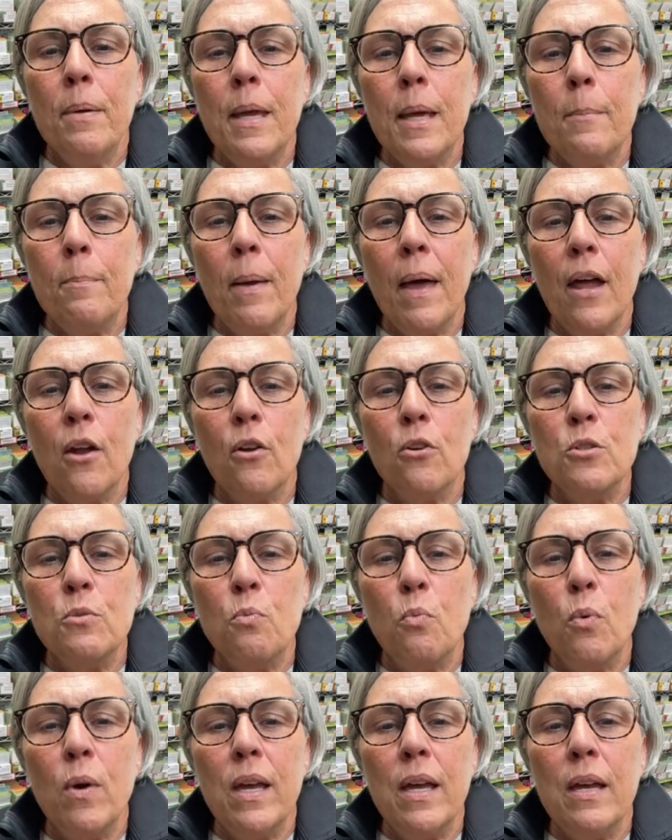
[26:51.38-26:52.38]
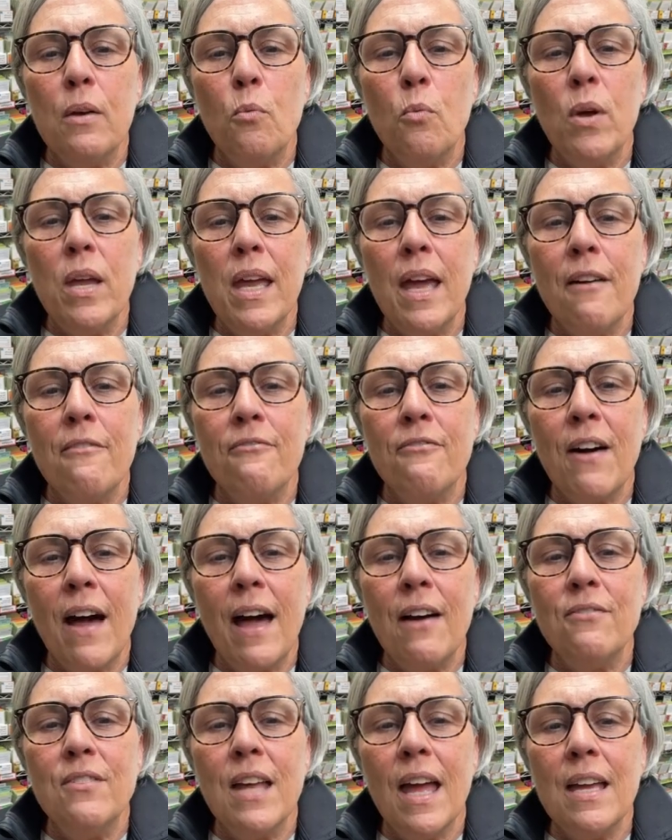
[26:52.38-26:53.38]
Peak petals. We we have
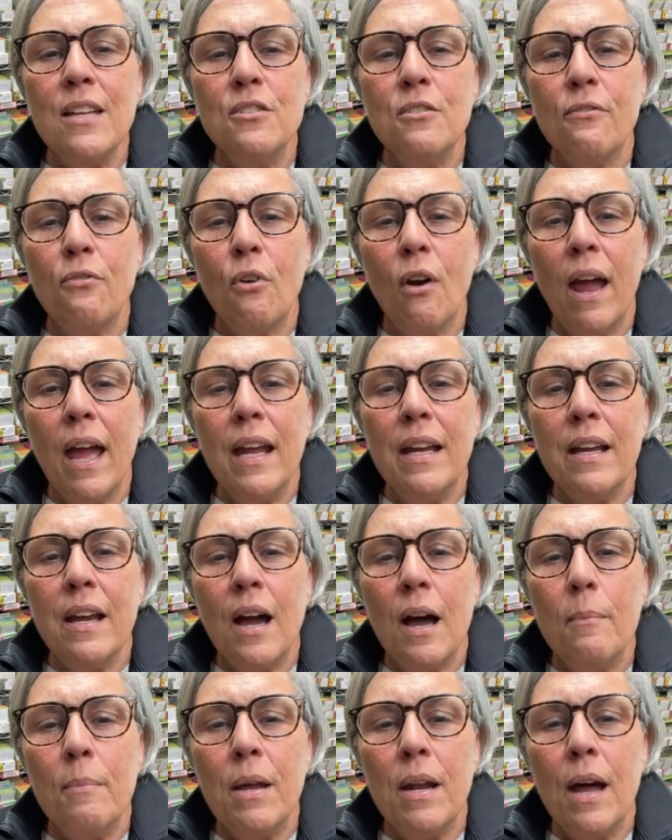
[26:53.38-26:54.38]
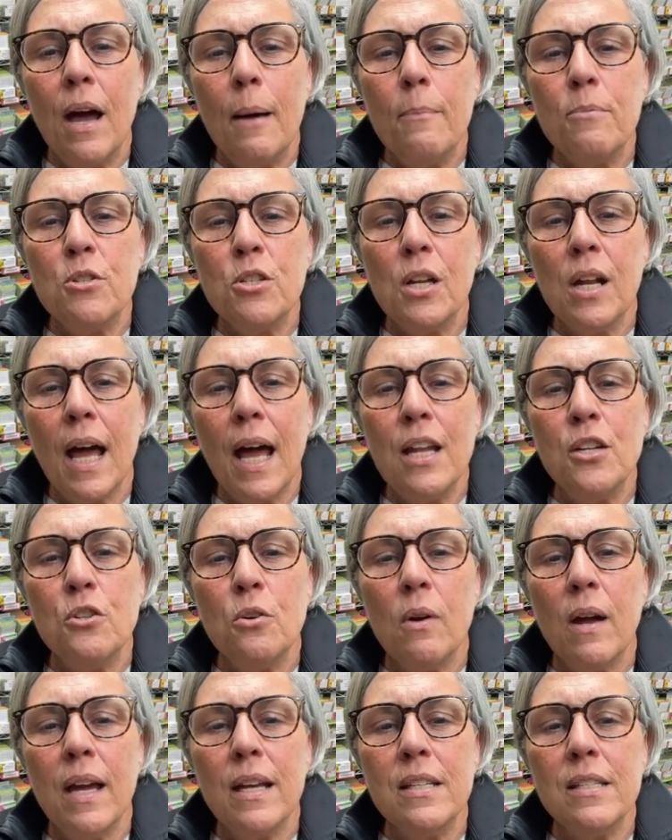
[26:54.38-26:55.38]
five days of rain coming up. Should I
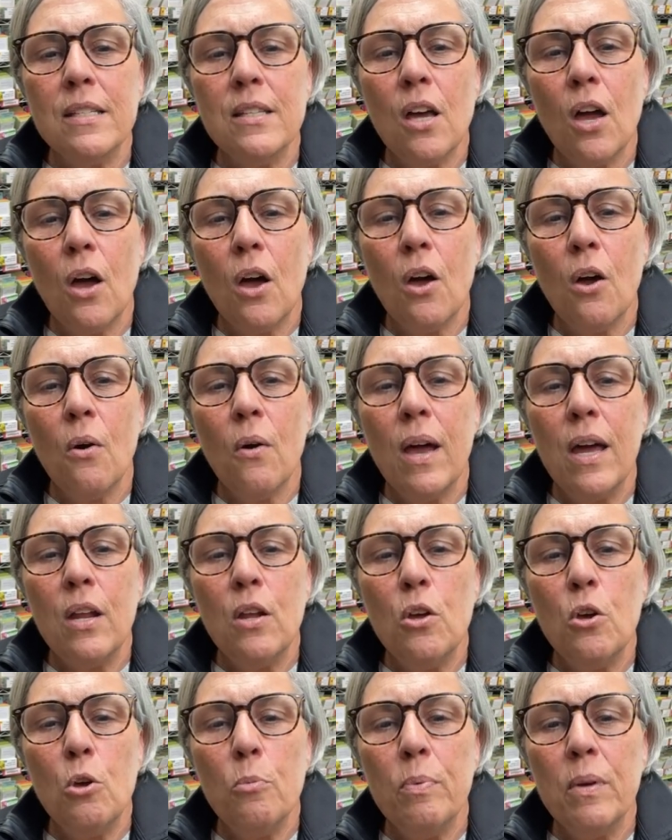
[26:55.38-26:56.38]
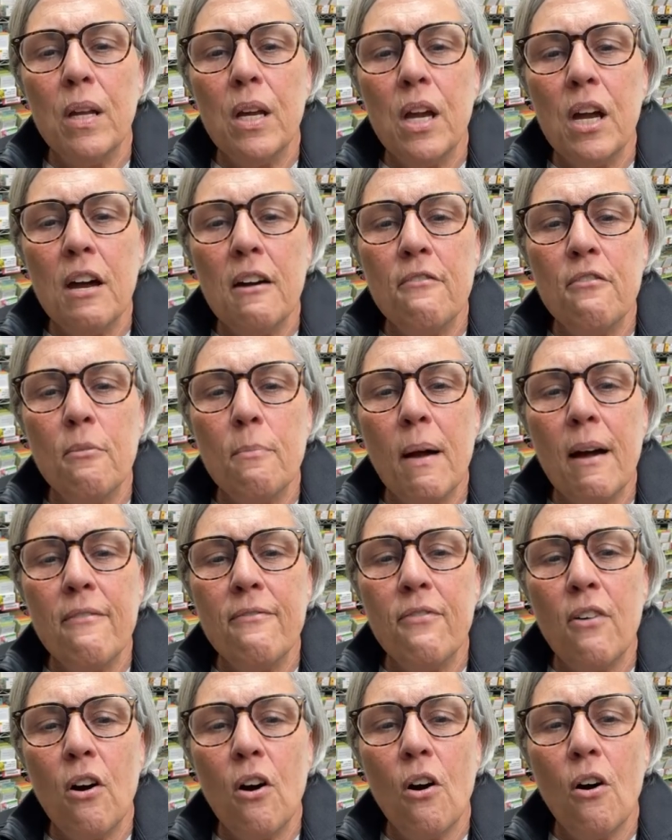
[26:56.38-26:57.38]
direct sow and hoop and cover
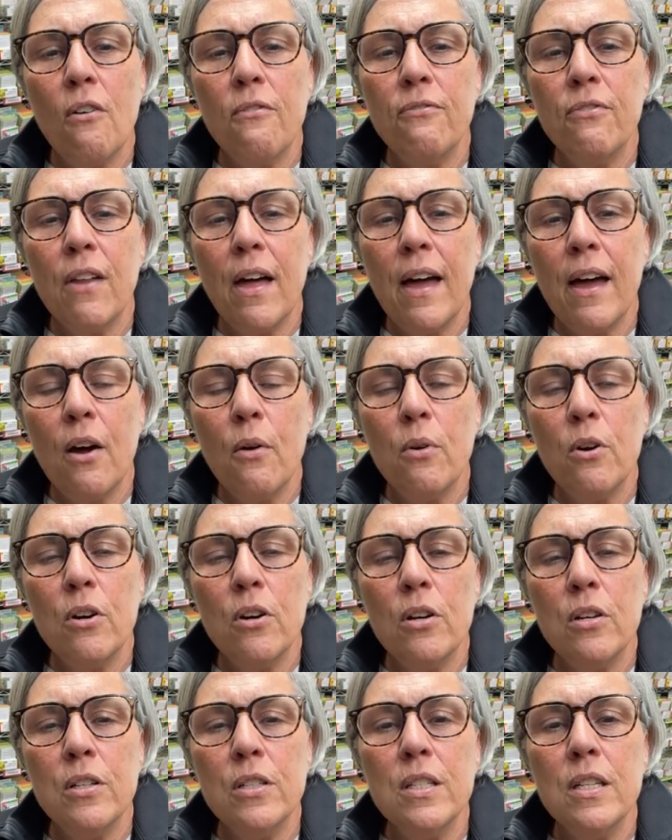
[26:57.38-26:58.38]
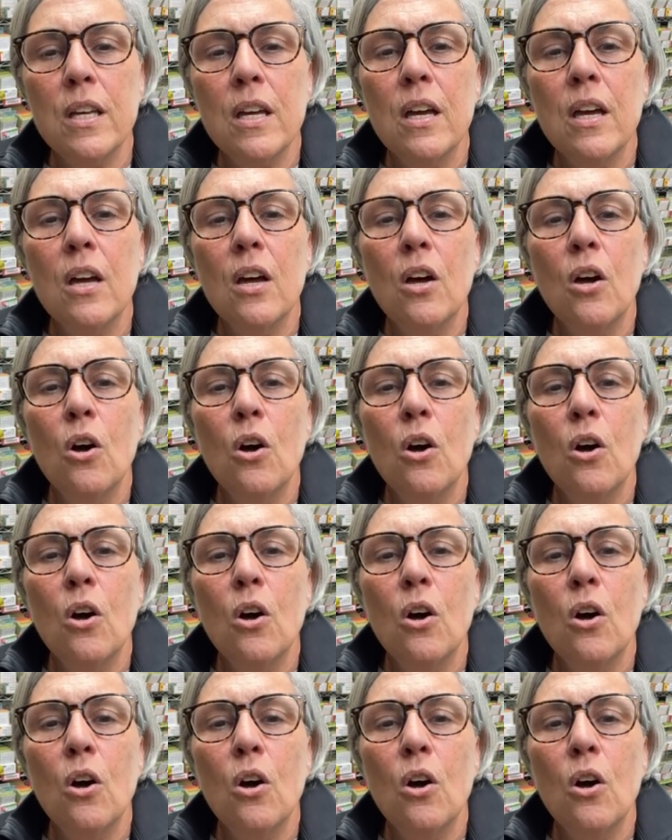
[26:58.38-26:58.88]
my fall flowers?